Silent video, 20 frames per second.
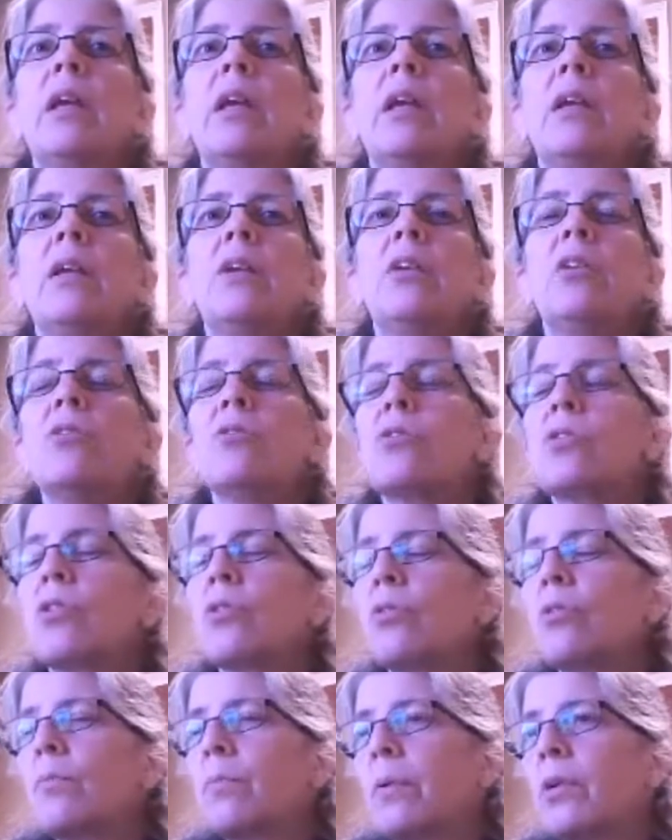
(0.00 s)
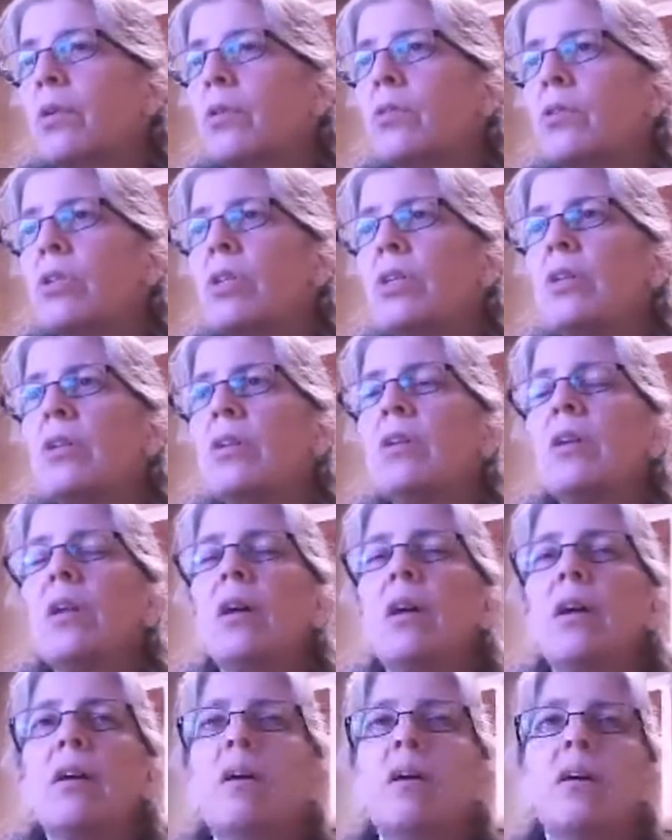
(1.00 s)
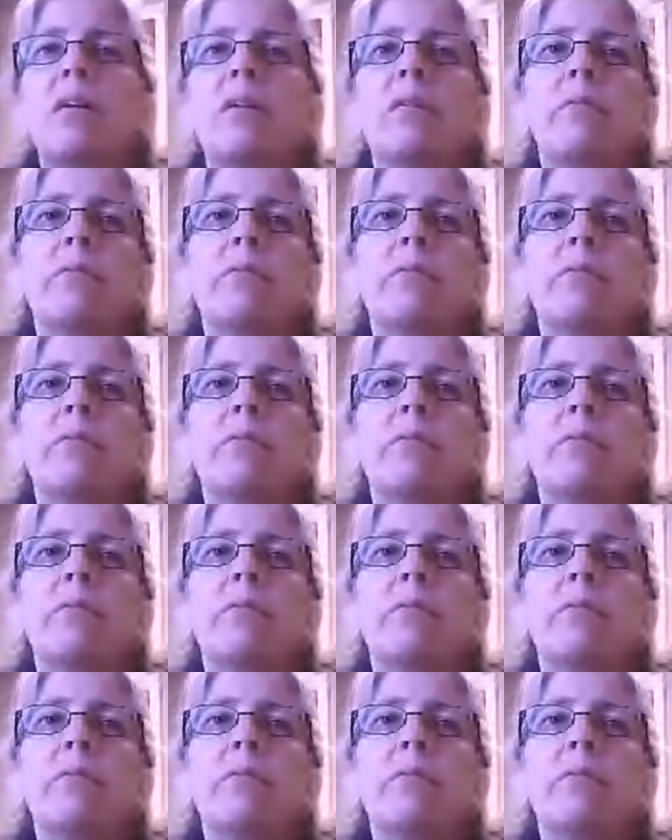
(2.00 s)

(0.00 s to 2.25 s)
They use third person.